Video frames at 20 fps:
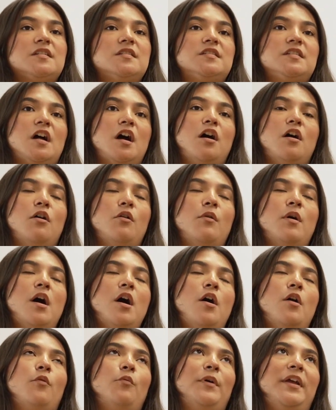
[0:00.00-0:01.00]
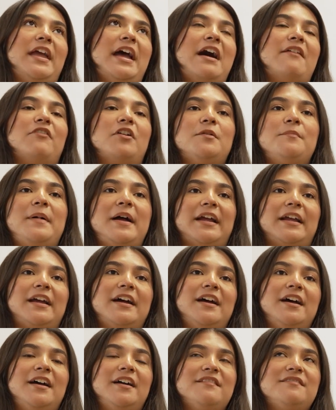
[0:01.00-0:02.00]
So we have our
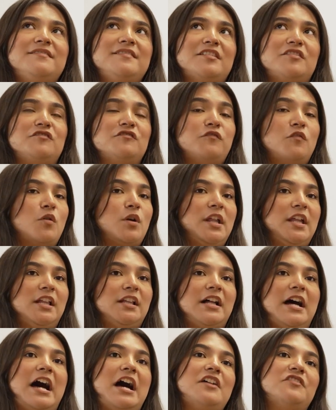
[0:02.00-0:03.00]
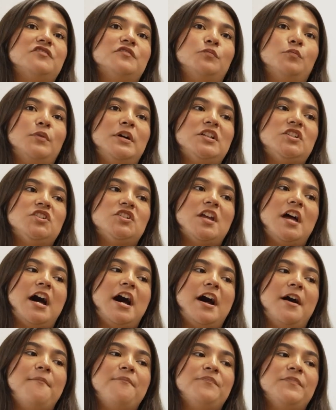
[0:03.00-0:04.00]
BECA 640 class, which
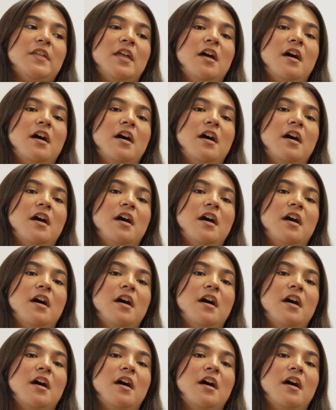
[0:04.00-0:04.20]
a